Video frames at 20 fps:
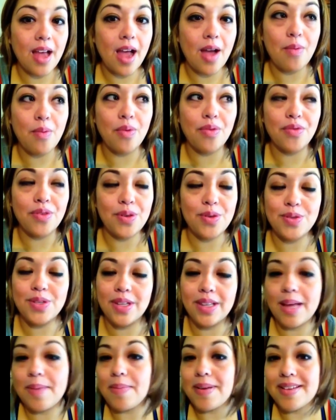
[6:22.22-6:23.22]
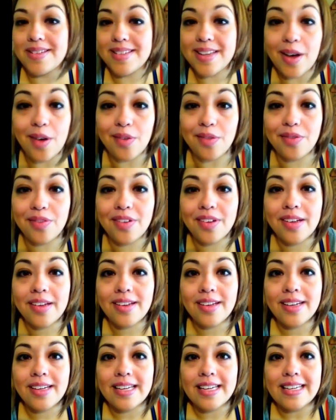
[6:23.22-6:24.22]
I refuse to let myself
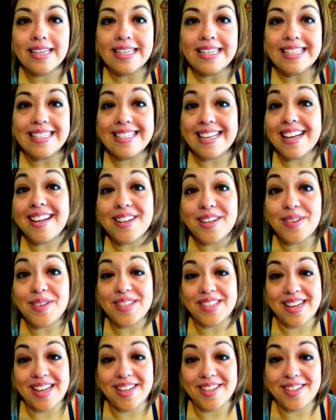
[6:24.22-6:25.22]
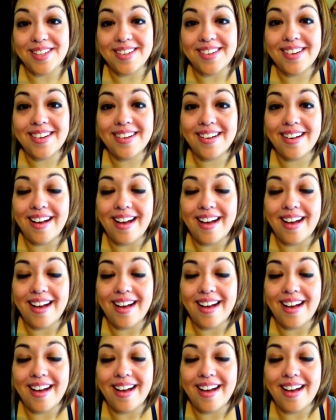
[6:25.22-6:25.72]
take no as an answer.